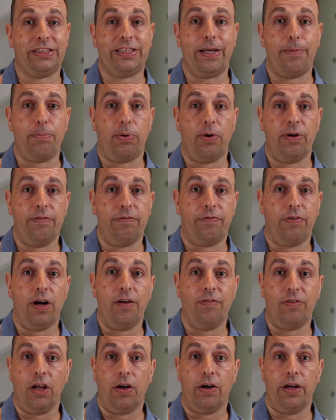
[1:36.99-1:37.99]

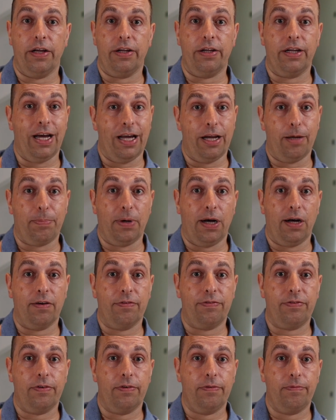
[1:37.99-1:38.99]
10.5 Lion and
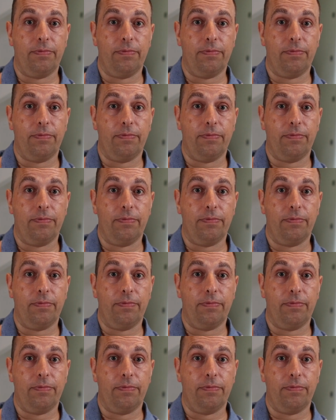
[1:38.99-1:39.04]
above